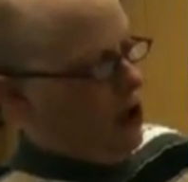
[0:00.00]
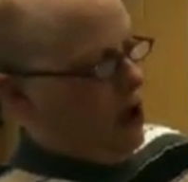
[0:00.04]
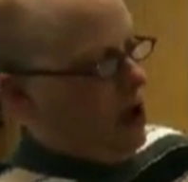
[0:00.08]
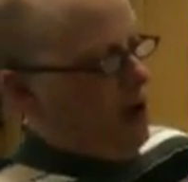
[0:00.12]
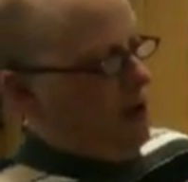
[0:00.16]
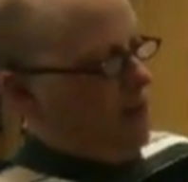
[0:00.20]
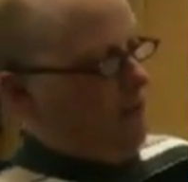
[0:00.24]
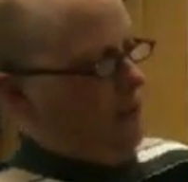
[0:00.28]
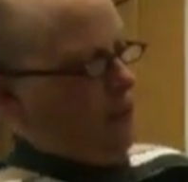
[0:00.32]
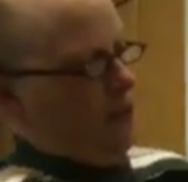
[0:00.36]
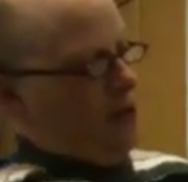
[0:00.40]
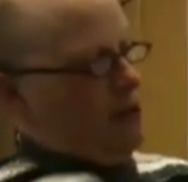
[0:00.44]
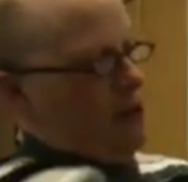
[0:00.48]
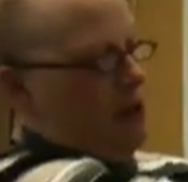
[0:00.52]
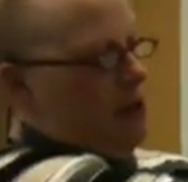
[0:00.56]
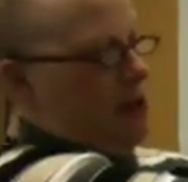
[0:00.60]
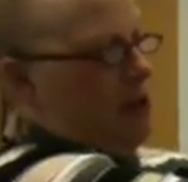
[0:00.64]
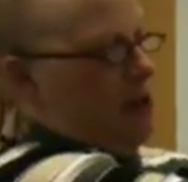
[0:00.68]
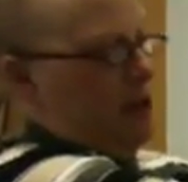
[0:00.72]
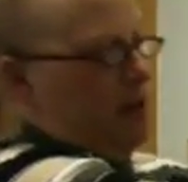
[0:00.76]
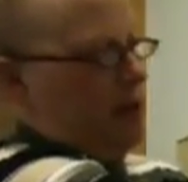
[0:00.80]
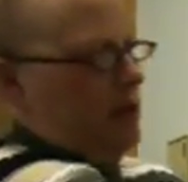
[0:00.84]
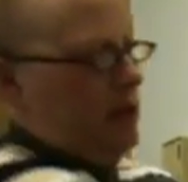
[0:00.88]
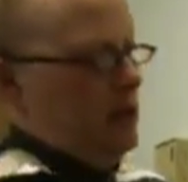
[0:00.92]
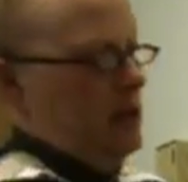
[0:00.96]
off
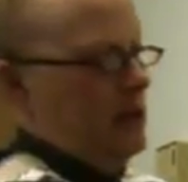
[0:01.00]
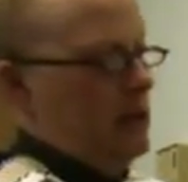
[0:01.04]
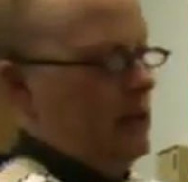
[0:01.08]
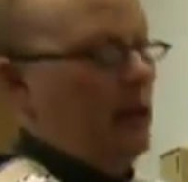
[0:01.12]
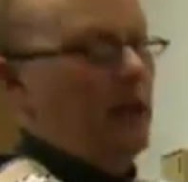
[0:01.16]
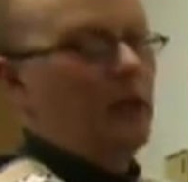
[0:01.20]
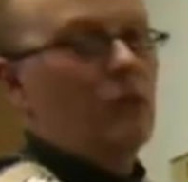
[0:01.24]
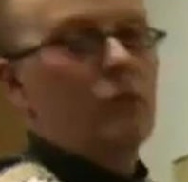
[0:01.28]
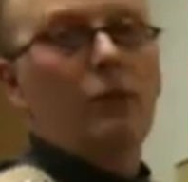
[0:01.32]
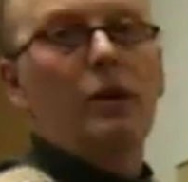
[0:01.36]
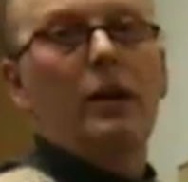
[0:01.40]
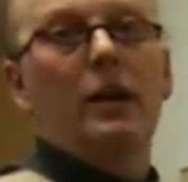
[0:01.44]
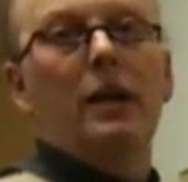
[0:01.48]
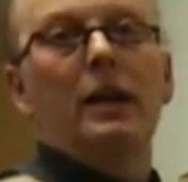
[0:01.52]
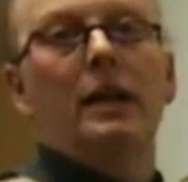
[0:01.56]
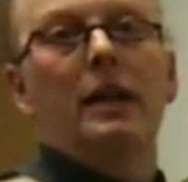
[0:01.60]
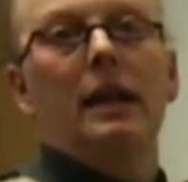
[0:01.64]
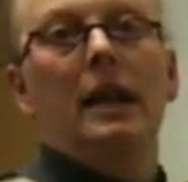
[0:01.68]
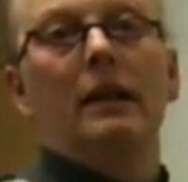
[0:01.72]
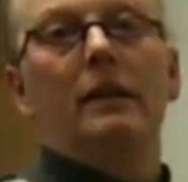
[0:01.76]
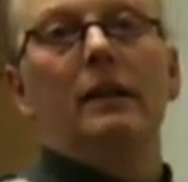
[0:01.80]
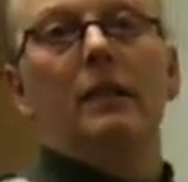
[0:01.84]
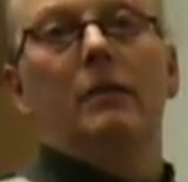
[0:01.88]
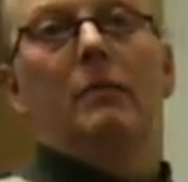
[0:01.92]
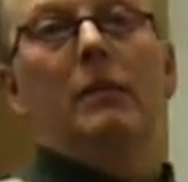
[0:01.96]
and
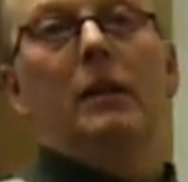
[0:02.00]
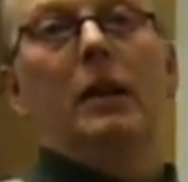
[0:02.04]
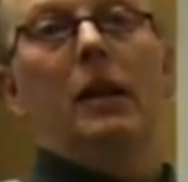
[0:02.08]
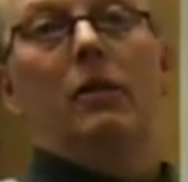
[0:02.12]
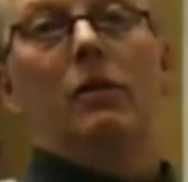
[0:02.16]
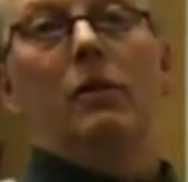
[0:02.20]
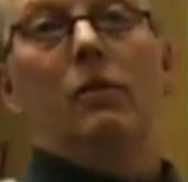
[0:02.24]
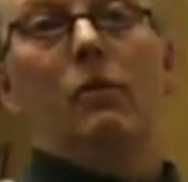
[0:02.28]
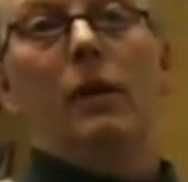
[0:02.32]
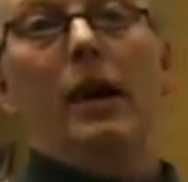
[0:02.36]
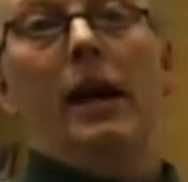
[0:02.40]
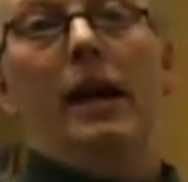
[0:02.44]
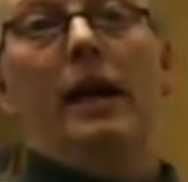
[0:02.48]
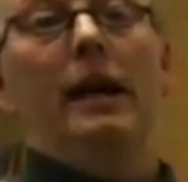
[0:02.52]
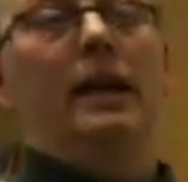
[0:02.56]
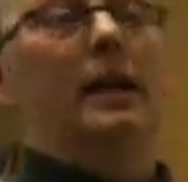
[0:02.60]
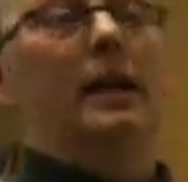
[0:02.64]
reconnect them the other way.